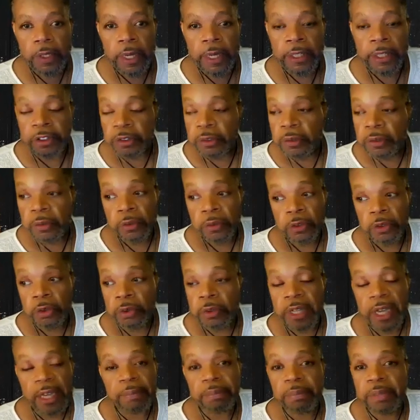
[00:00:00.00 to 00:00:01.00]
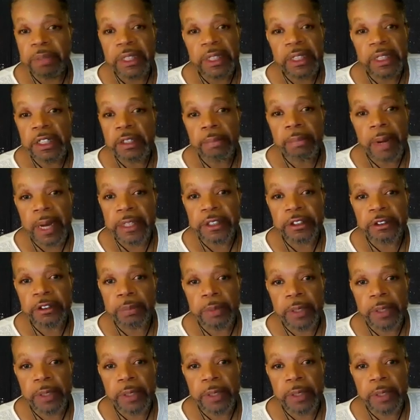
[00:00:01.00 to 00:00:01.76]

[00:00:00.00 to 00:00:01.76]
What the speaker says: And you can't be anybody's